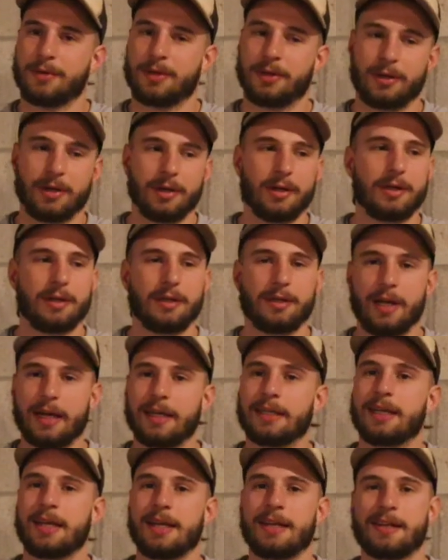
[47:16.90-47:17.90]
good,
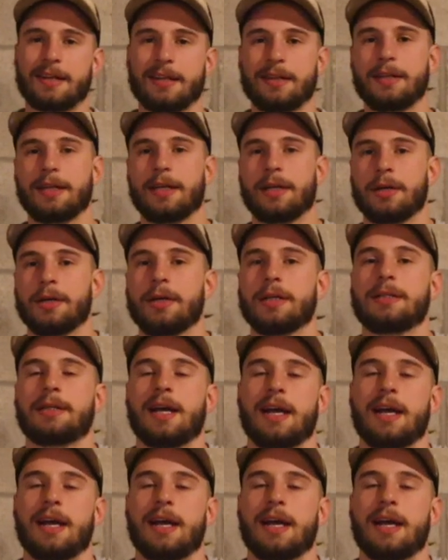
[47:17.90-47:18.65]
like decently good